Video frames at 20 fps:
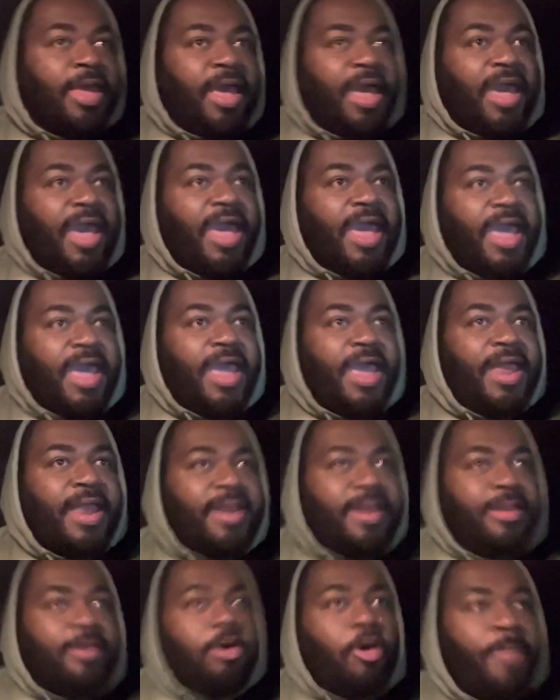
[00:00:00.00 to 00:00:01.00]

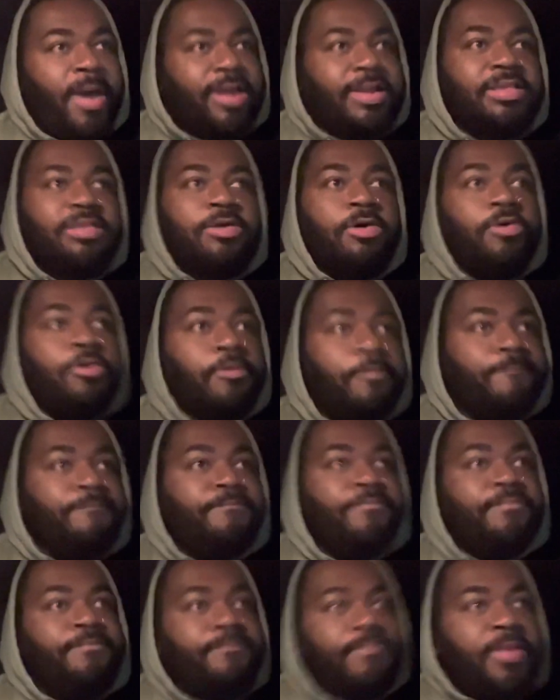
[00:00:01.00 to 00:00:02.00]
and go back to school."
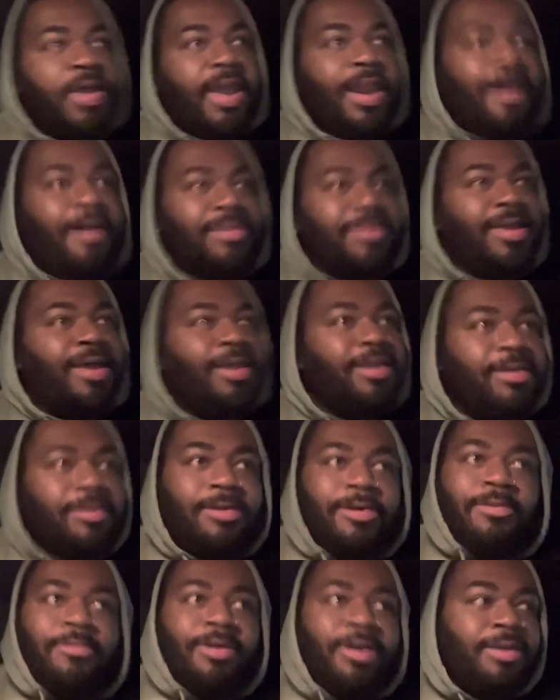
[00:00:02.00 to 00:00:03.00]
And I was like, "You
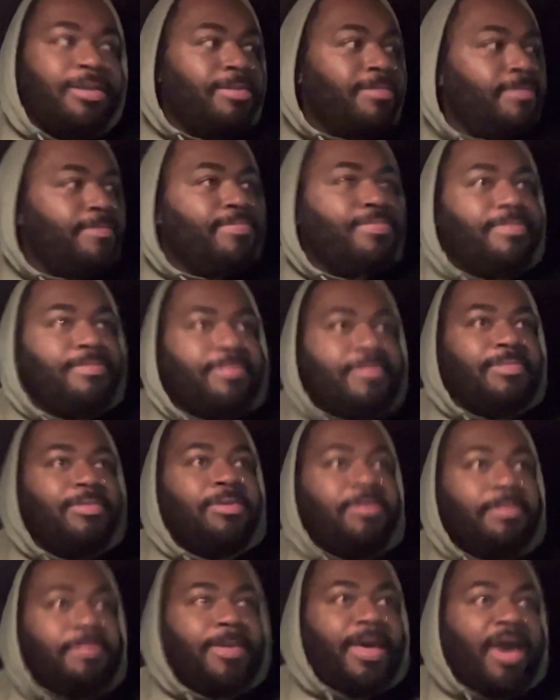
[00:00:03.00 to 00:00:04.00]
know
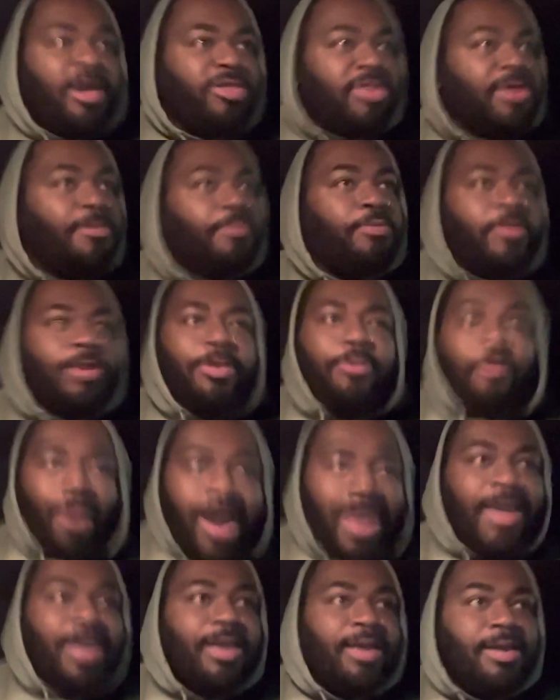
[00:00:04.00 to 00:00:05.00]
what? You're actually pretty
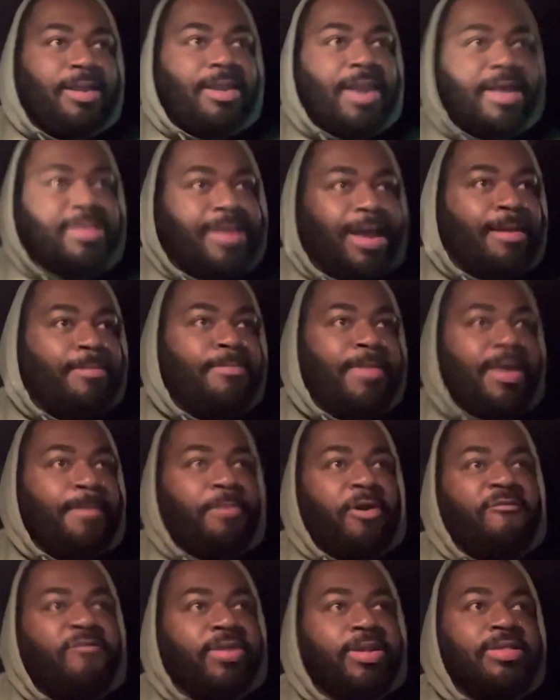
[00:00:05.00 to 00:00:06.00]
right. Like that make
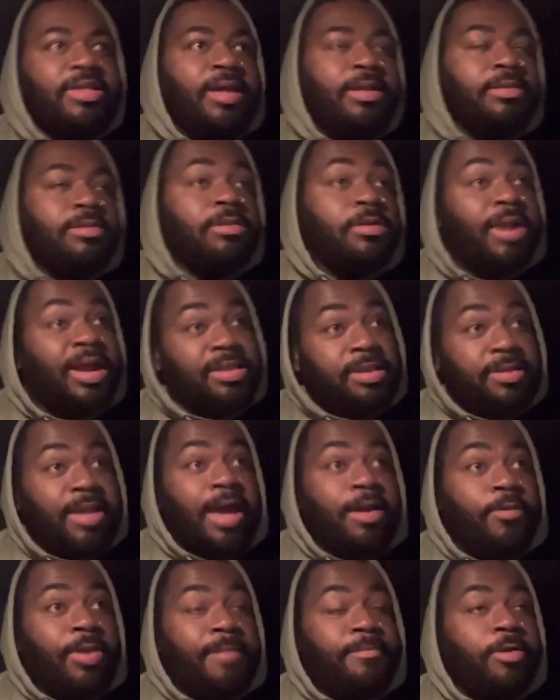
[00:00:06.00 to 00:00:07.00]
perfect sense." So that's
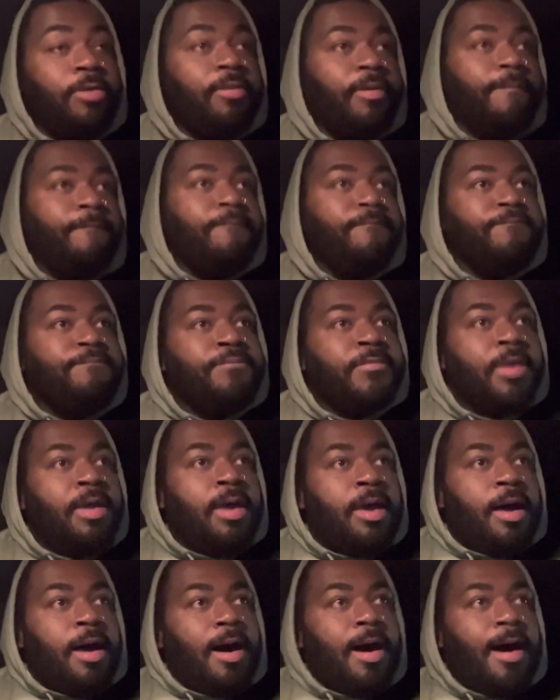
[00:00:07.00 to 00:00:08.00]
exactly what I'm doing.
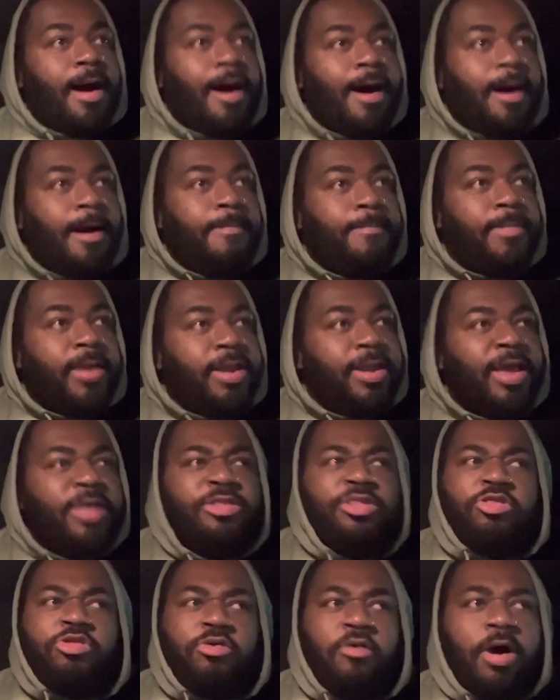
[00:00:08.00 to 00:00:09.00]
Um, and
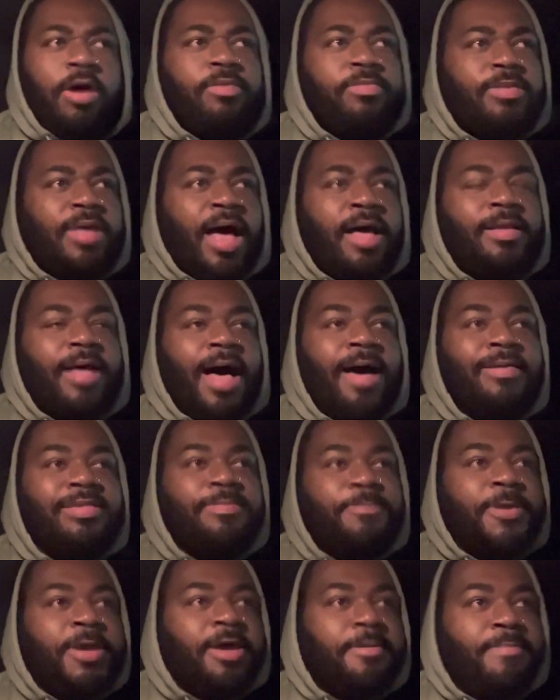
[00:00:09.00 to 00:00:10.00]
there's I'll, I'll,
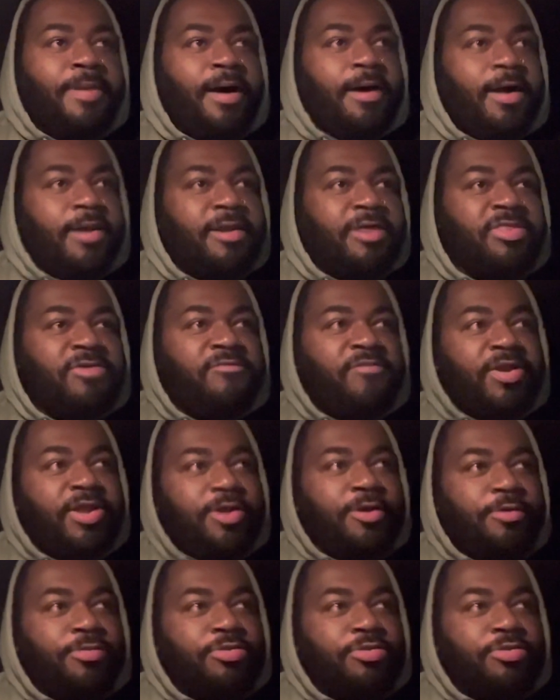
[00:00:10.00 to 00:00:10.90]
speak about another video